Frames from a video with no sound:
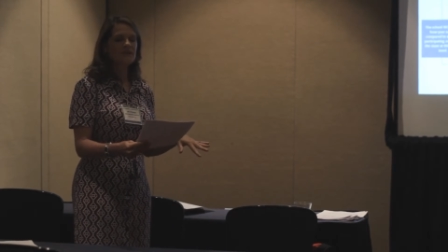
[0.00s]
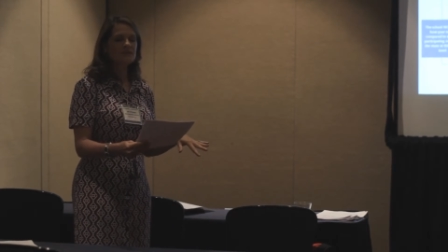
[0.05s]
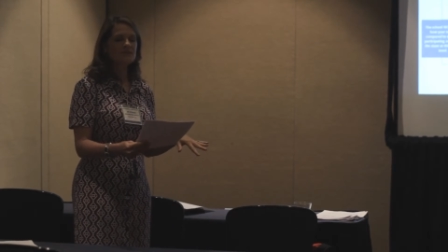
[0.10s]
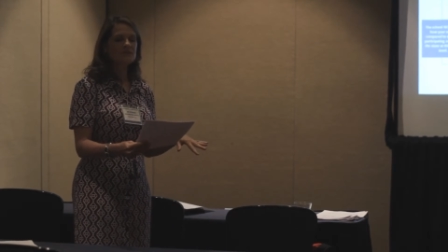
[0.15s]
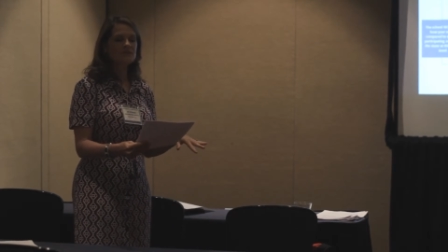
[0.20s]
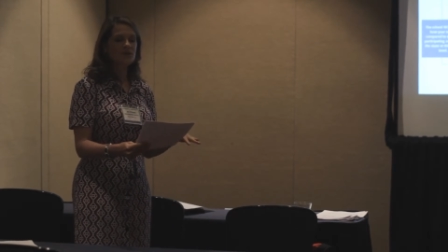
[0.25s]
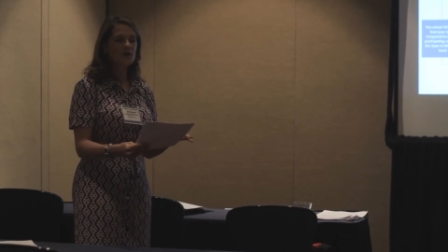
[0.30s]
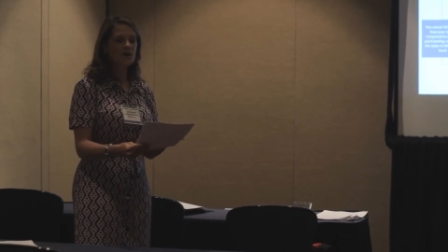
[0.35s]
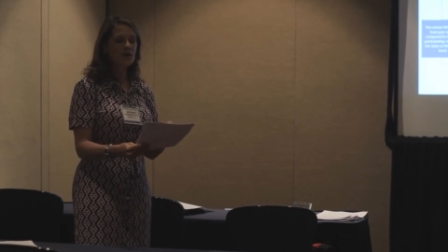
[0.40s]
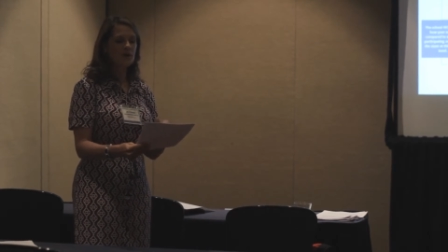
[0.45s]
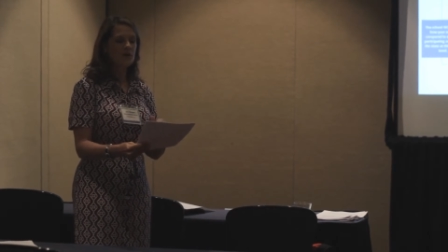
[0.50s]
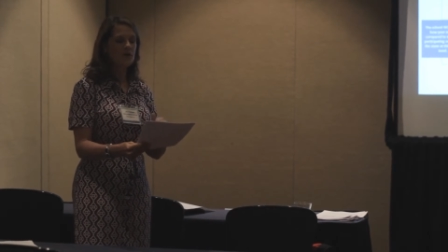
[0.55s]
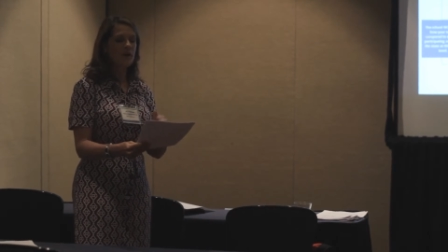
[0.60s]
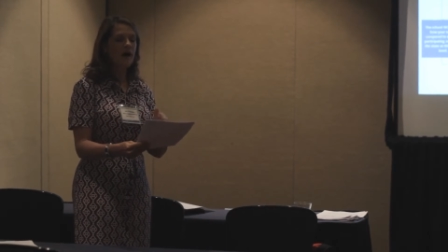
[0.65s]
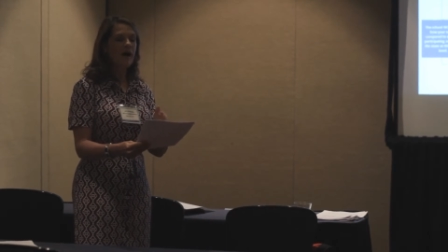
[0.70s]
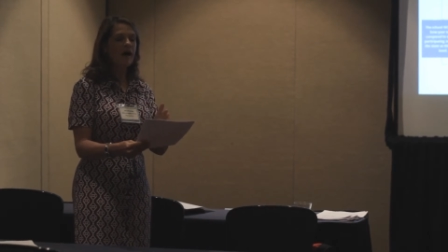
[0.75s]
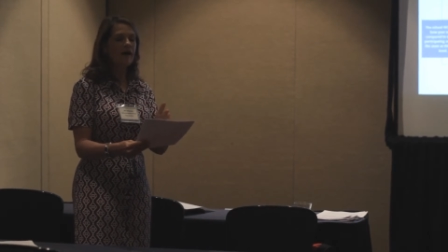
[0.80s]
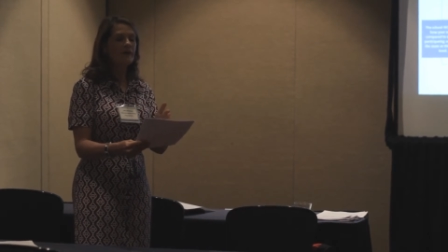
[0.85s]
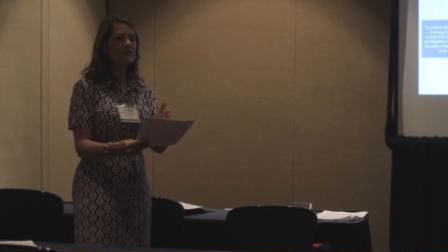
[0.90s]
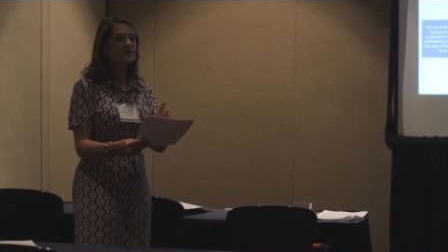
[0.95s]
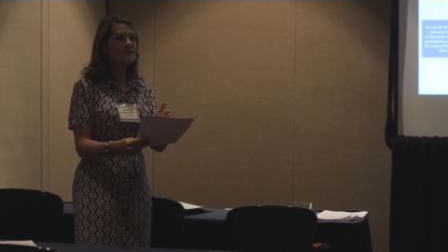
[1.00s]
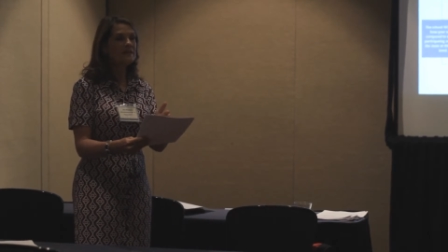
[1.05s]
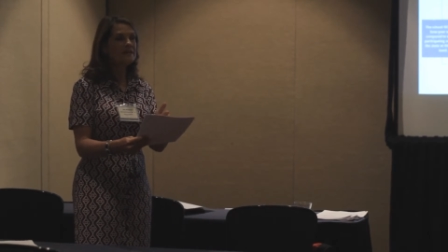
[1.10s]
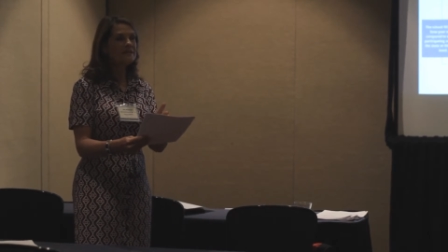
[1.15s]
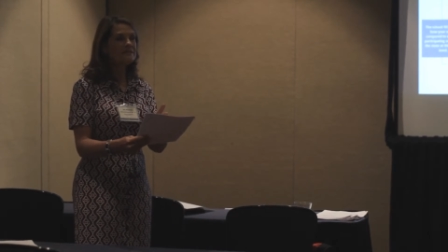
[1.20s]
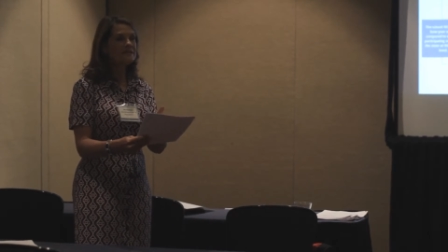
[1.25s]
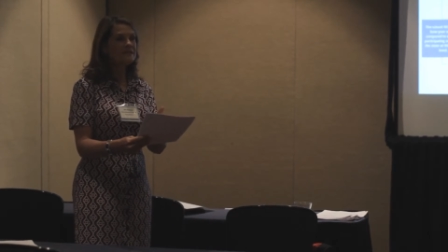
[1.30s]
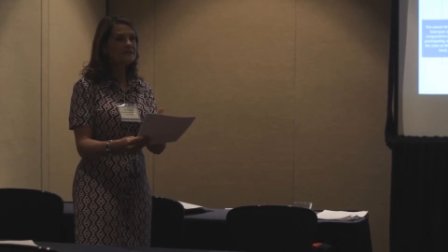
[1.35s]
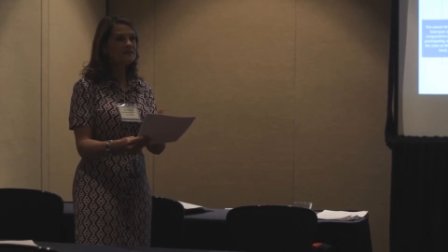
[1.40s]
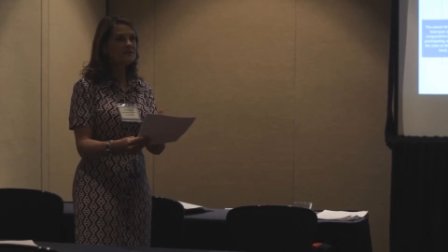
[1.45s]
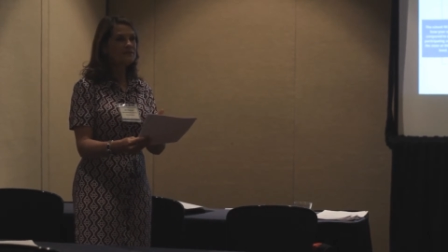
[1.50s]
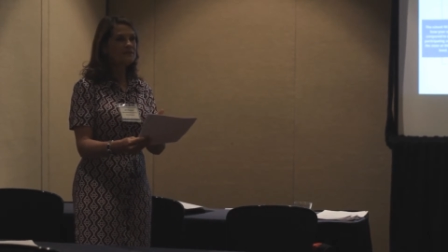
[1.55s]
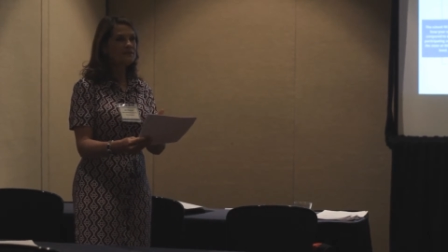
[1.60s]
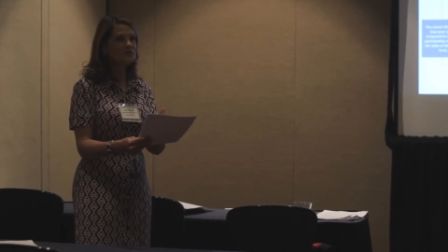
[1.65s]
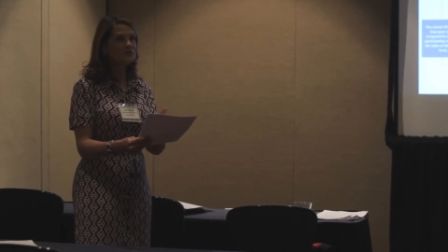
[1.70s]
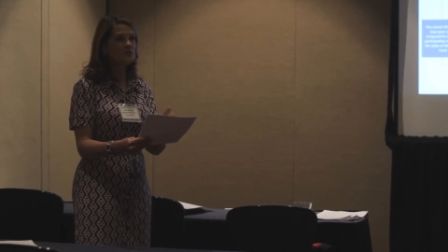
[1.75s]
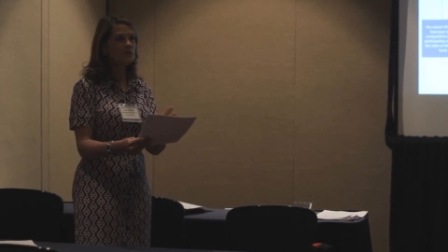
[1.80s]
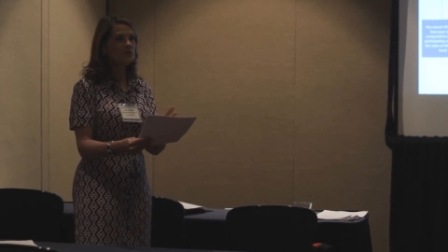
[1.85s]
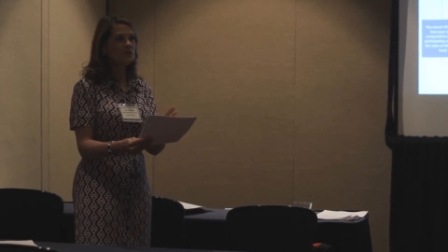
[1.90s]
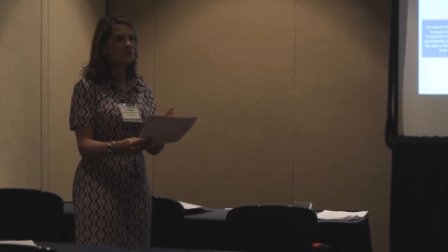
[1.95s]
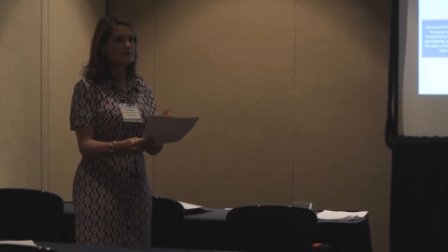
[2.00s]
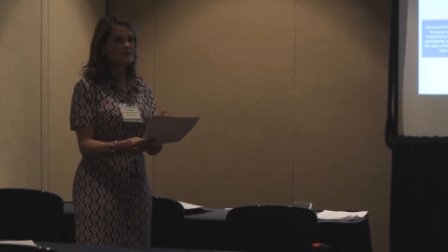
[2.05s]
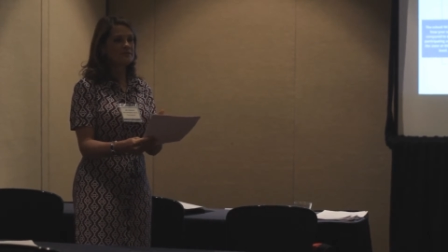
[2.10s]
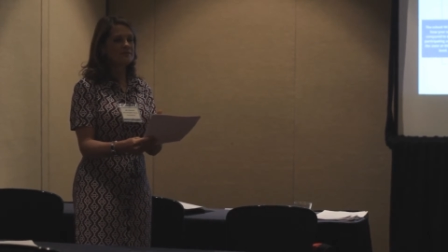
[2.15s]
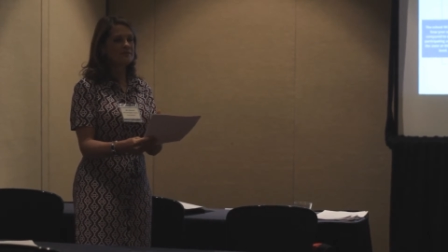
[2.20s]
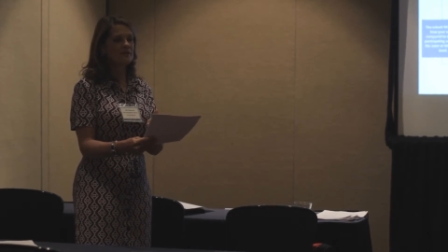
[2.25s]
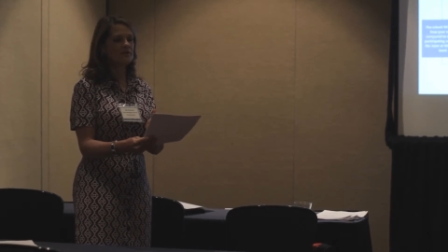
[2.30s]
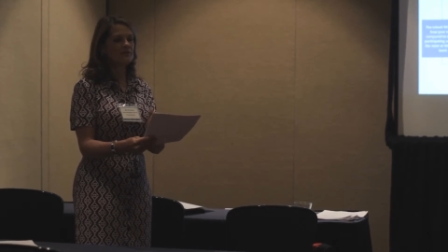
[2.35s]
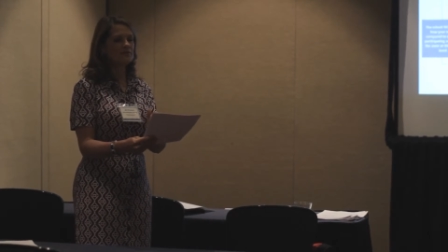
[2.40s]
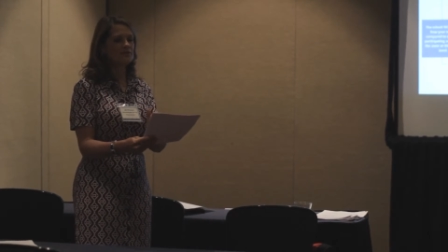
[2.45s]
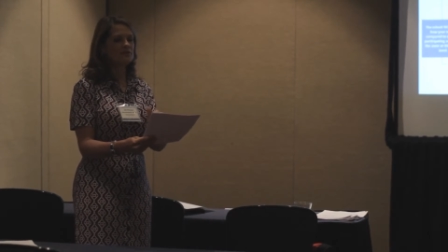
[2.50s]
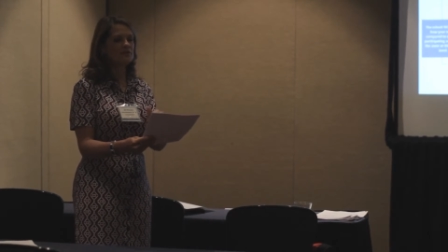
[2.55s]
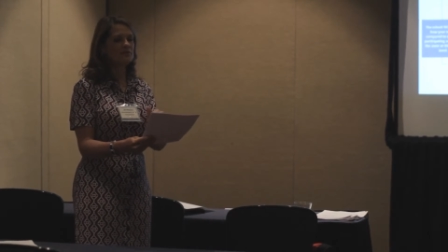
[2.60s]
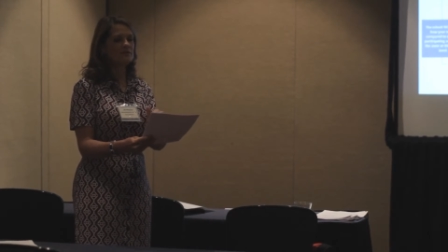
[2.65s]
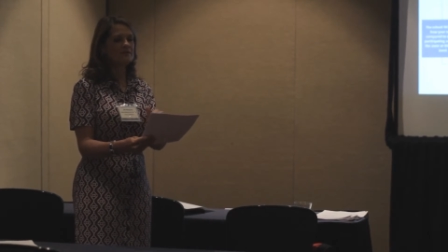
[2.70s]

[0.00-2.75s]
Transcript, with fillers: So on these individual results, you